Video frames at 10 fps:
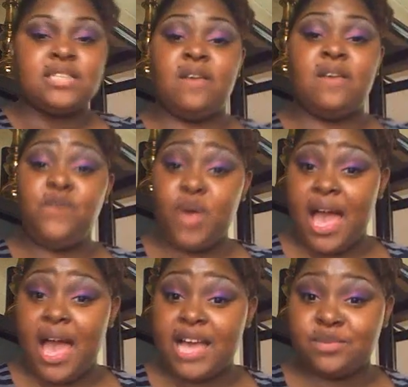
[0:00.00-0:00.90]
So if you
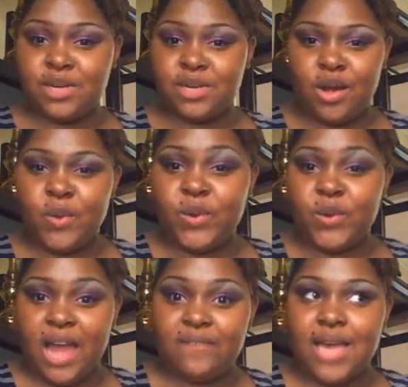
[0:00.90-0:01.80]
guys want to know
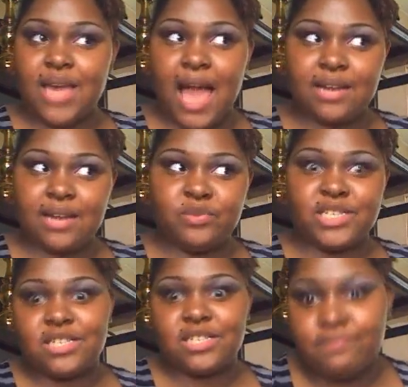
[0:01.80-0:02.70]
what I've gotten,
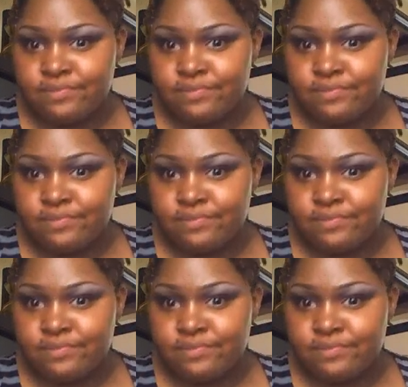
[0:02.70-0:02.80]
which